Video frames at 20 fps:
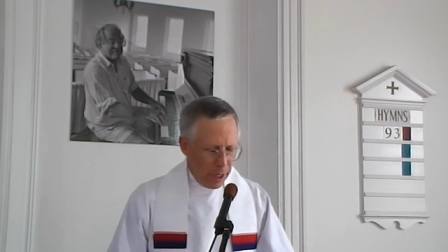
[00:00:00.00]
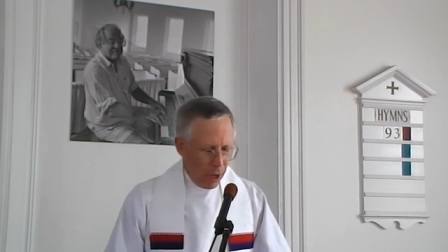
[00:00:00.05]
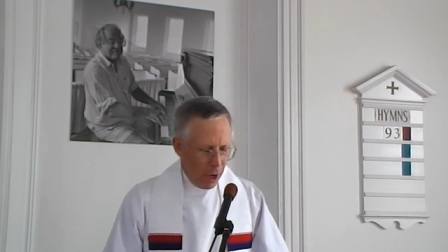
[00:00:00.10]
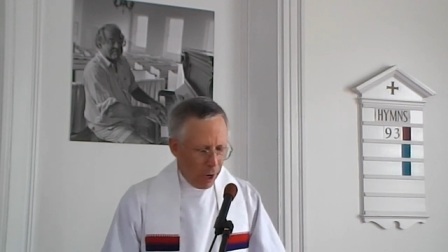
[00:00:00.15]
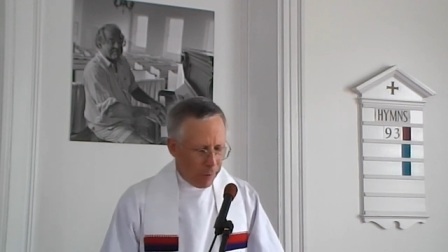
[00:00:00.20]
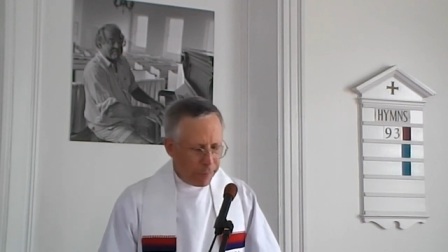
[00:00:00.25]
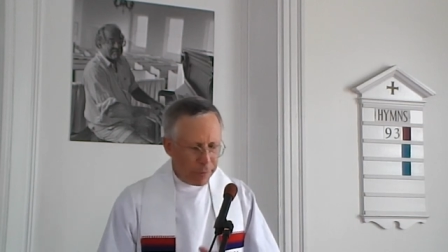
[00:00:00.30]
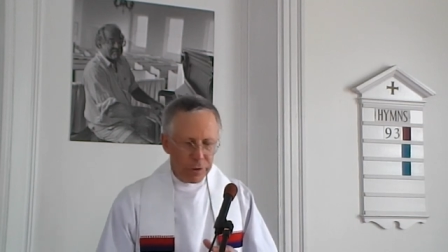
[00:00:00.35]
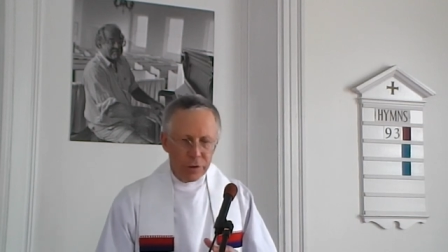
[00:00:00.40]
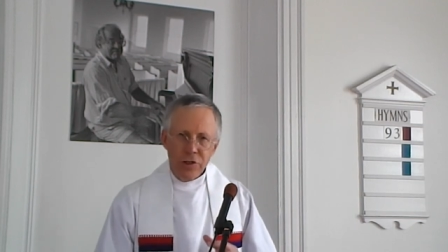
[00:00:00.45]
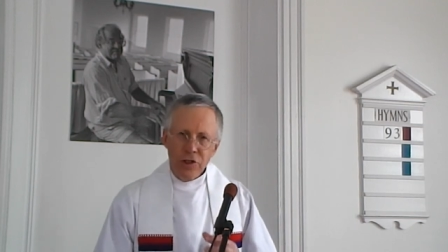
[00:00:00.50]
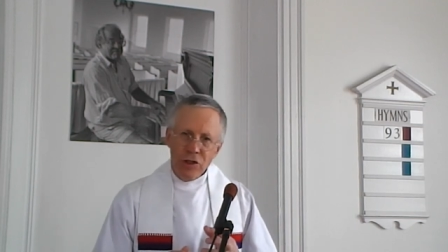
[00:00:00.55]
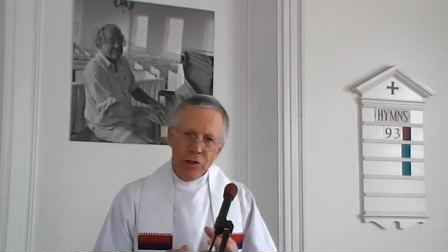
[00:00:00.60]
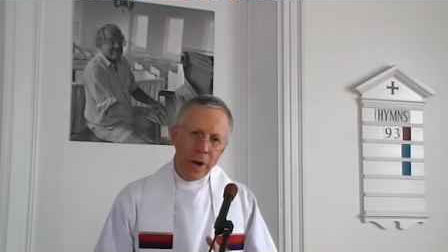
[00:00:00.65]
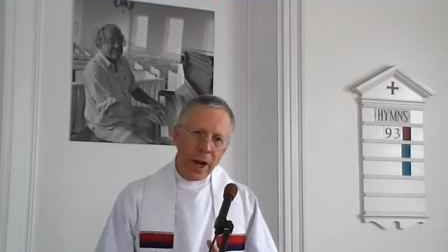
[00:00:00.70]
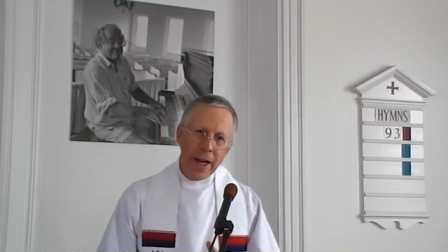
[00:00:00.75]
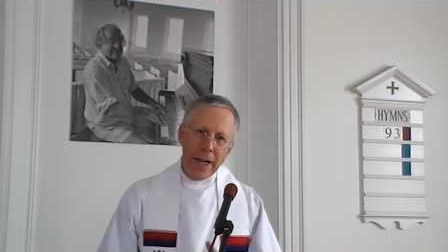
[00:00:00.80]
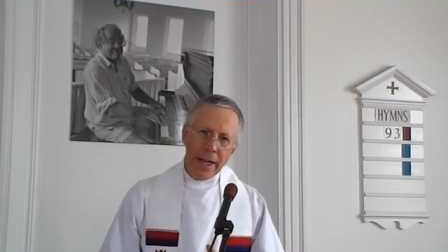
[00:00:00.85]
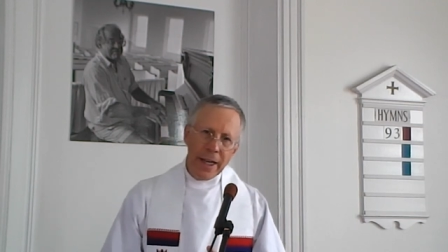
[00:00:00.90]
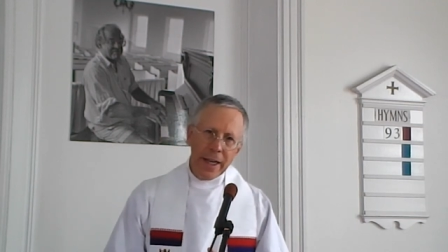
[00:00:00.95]
offers
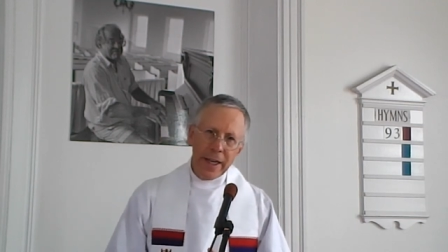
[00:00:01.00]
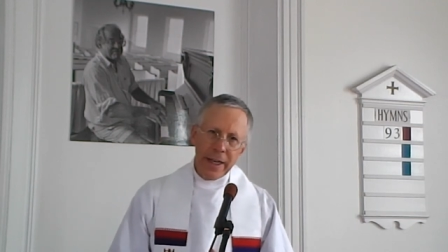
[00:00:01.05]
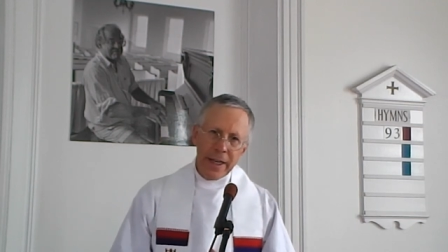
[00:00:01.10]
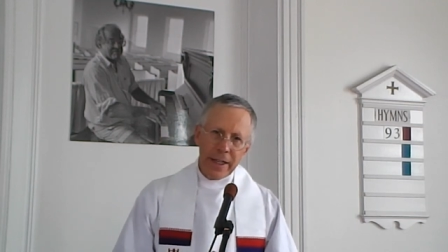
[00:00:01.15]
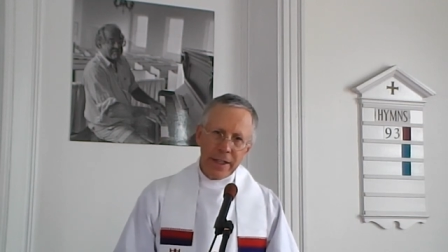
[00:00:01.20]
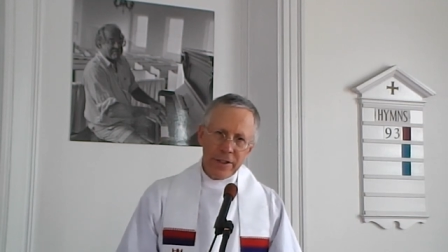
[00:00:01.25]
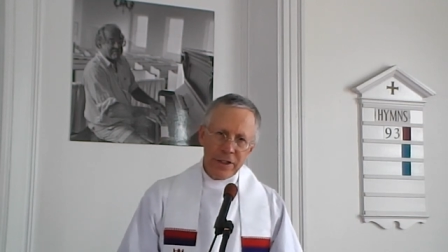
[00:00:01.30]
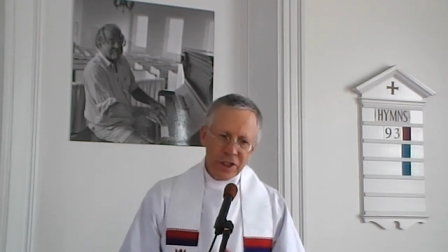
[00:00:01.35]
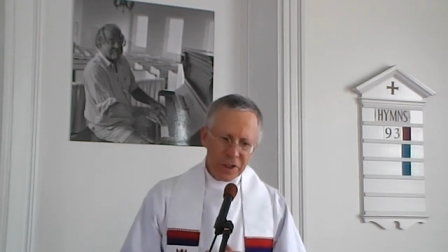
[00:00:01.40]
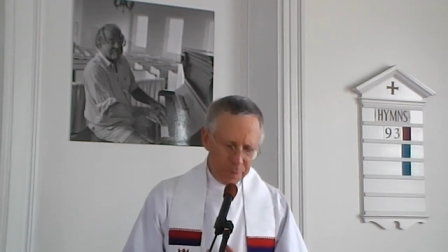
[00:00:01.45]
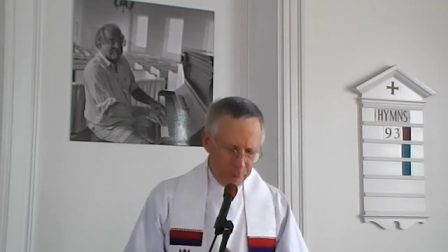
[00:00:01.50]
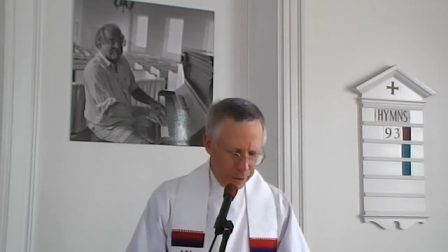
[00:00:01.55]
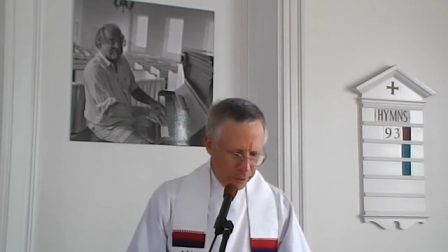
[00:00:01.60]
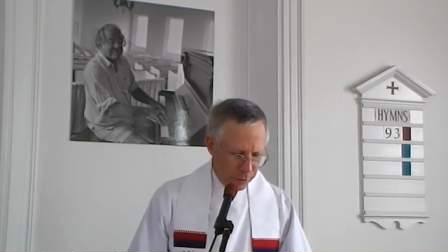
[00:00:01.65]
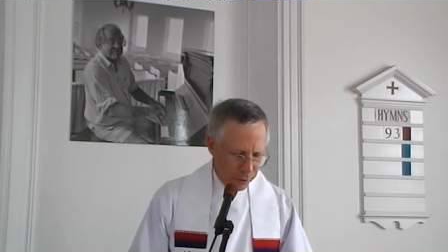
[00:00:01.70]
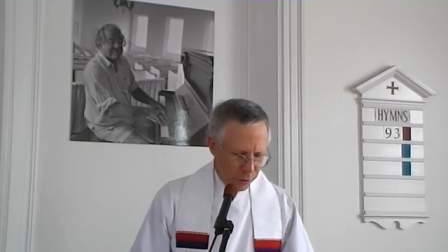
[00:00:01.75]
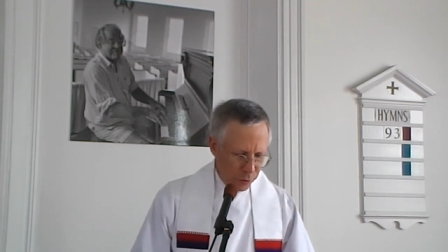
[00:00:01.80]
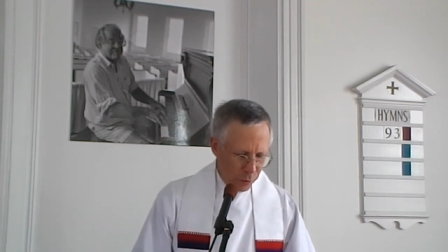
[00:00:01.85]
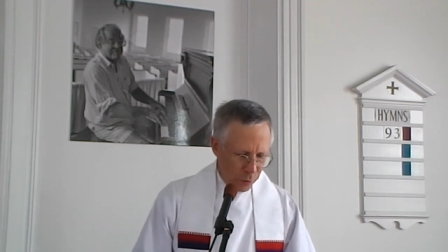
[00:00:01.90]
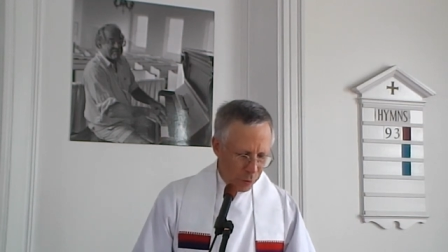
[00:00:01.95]
training and
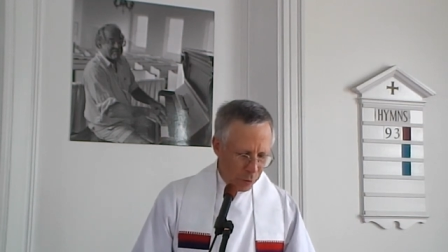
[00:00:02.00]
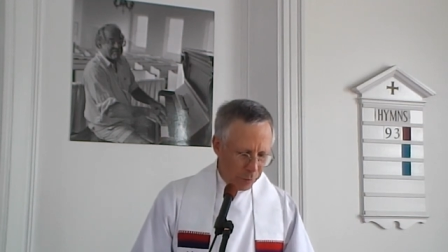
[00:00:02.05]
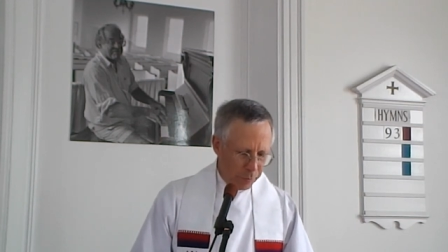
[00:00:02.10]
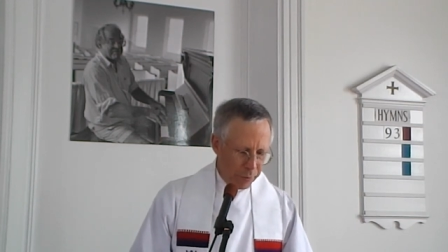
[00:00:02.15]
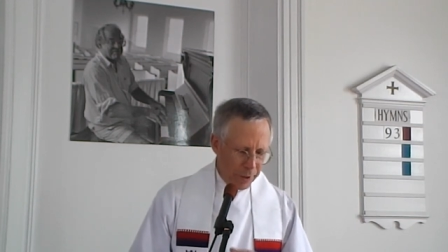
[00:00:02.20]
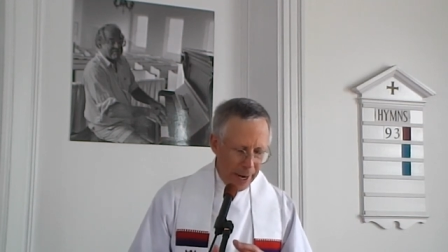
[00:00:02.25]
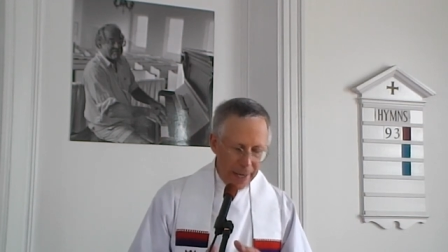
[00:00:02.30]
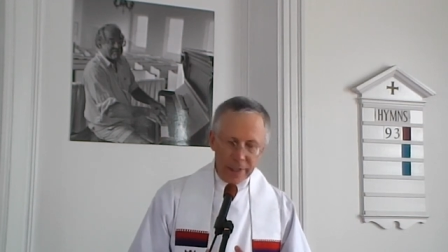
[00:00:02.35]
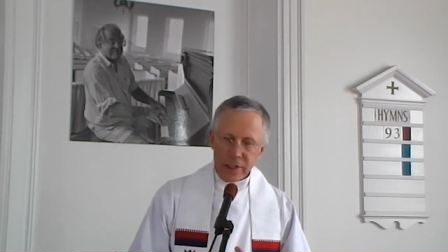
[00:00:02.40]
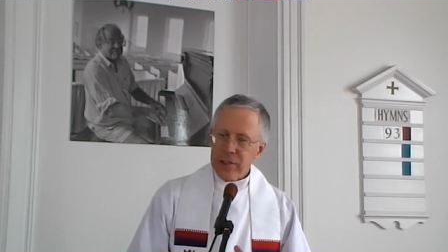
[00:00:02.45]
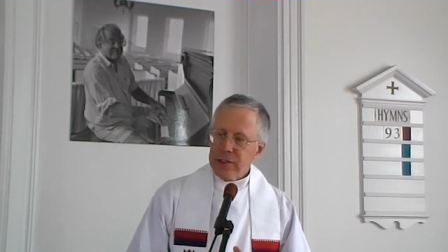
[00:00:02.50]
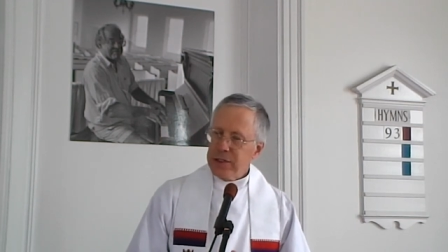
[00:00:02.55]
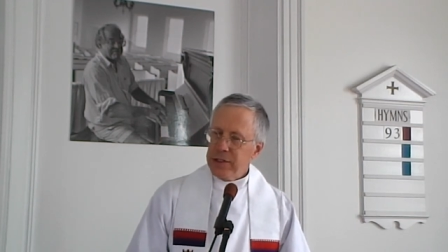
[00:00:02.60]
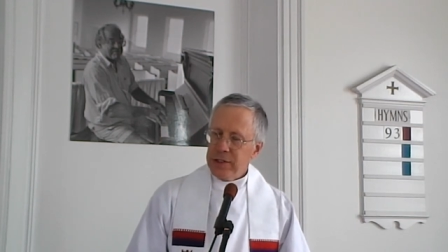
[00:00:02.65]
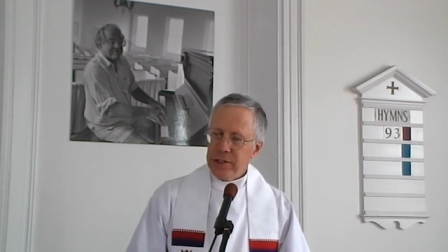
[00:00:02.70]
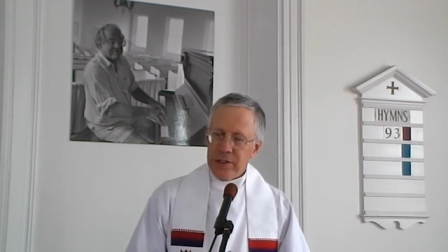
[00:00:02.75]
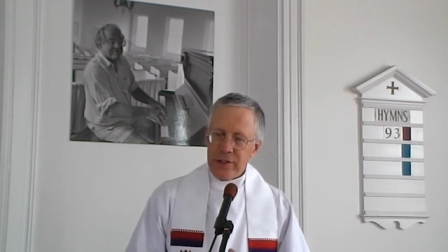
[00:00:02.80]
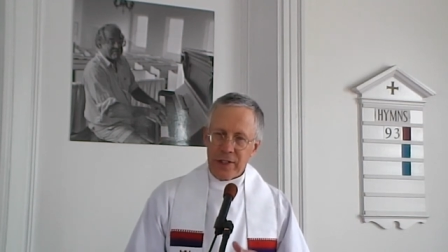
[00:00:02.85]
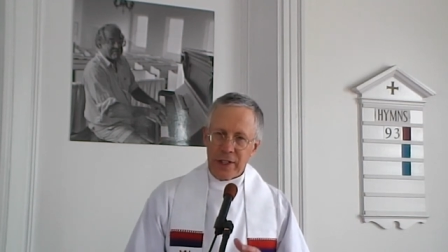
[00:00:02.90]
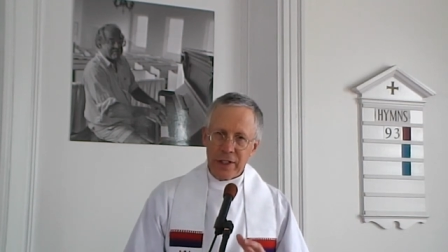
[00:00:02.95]
spiritual
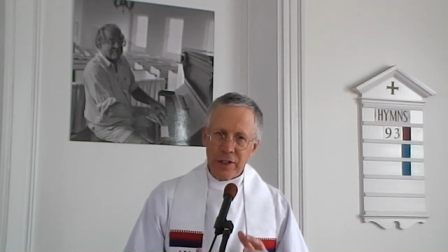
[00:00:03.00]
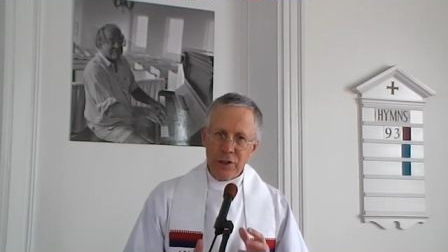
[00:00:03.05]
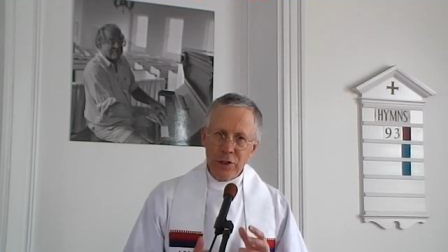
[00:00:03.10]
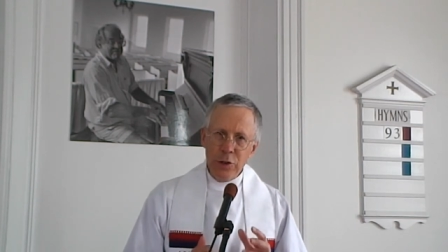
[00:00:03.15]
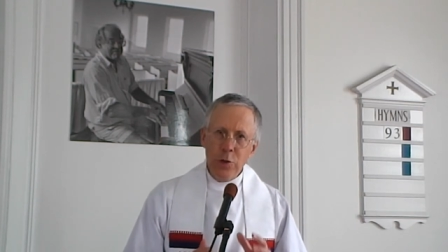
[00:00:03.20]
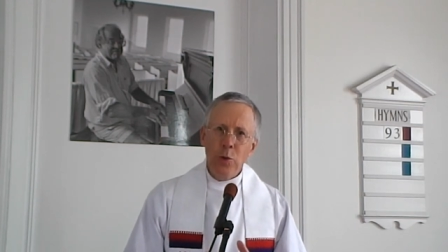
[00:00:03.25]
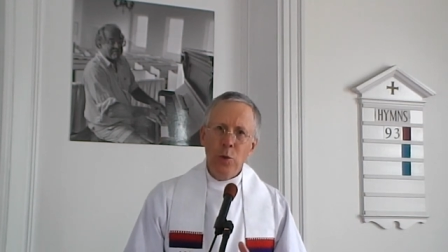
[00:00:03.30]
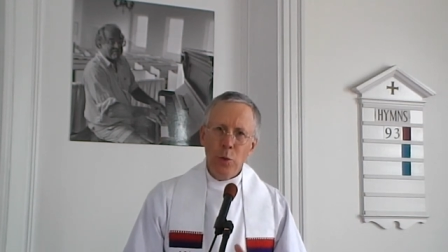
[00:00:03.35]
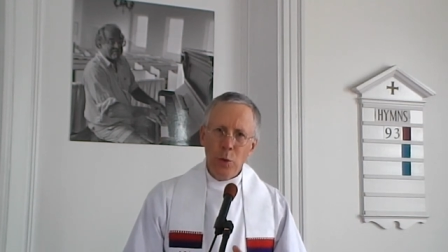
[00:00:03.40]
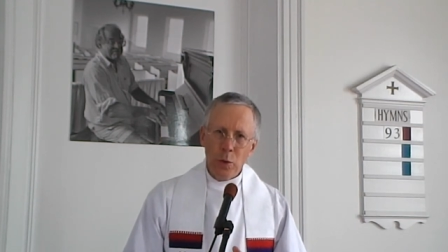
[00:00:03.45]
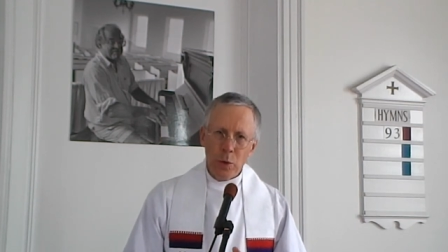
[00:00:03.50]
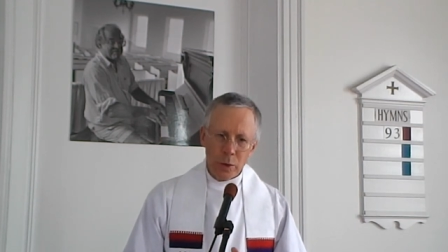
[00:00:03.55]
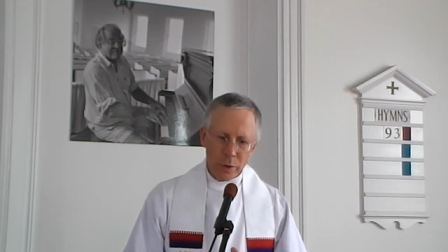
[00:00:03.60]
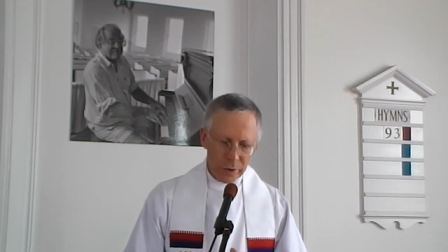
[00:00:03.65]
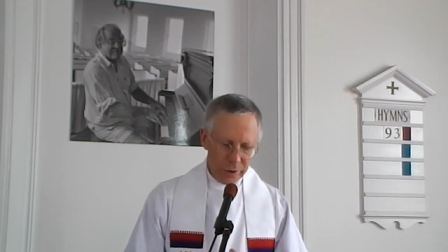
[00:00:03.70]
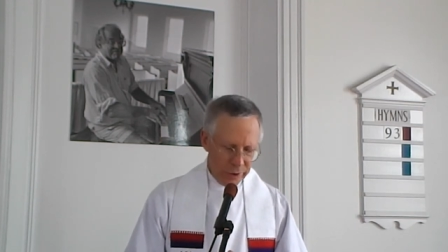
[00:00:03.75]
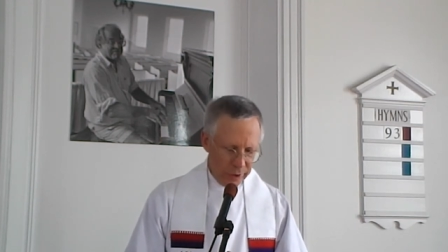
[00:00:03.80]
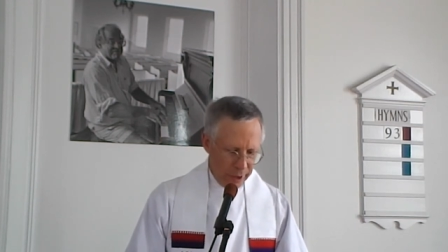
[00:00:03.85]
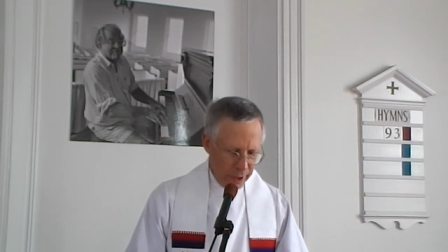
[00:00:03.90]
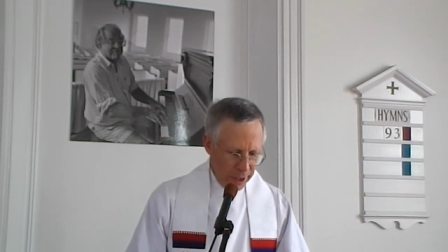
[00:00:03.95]
practices and
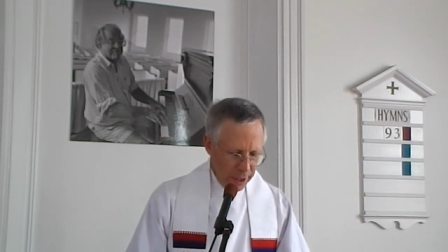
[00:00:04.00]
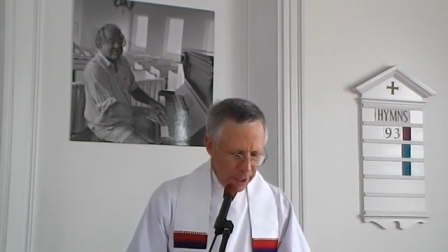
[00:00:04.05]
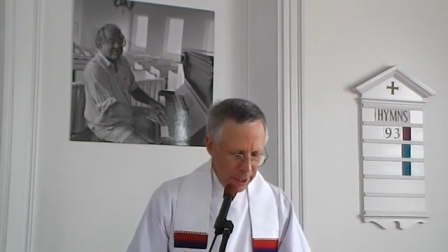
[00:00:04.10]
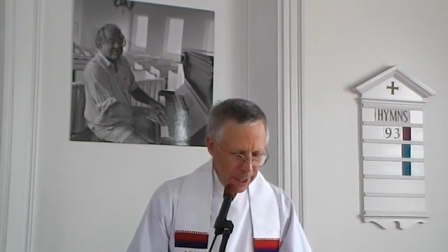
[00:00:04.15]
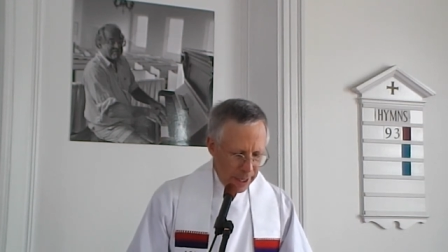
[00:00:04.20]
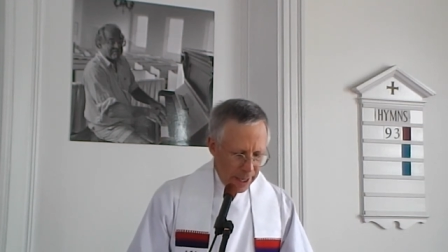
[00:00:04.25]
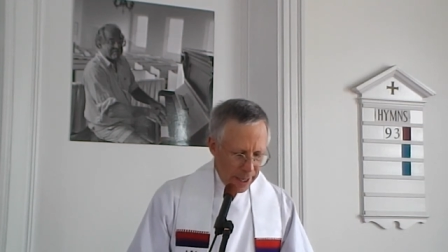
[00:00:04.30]
tools